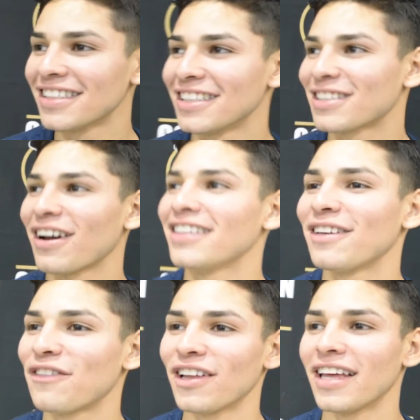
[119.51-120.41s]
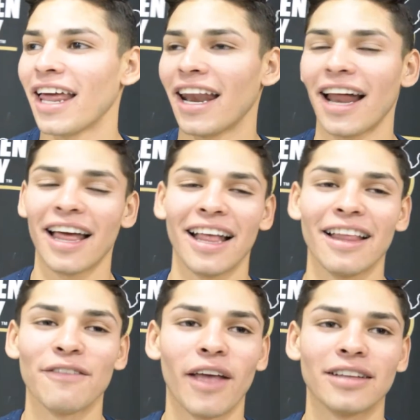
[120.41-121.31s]
It's crazy feeling, and I, I
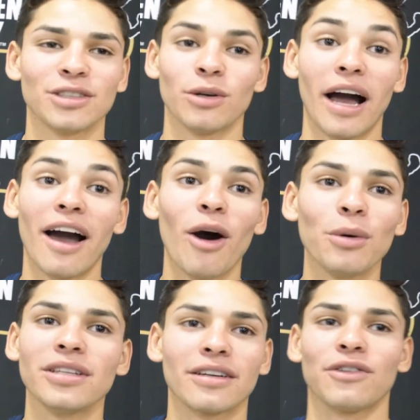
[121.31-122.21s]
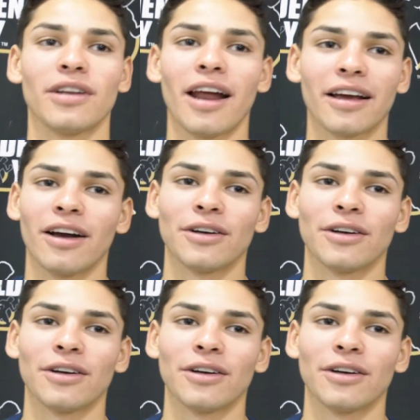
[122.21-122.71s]
love that. So I always look for the knockout